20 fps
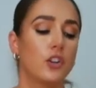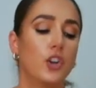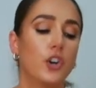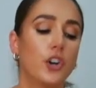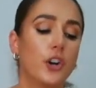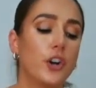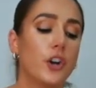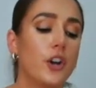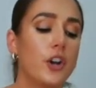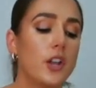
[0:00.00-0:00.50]

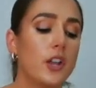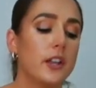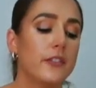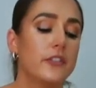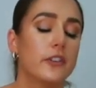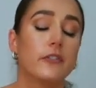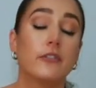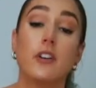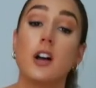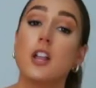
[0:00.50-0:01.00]
Girl, if
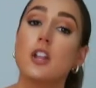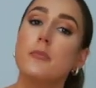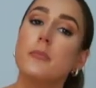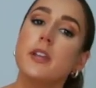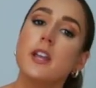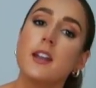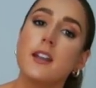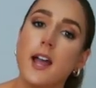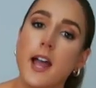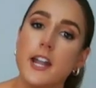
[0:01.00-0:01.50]
you follow
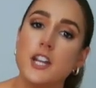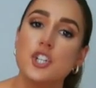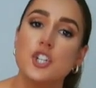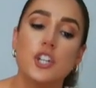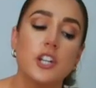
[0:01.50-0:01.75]
me on IG,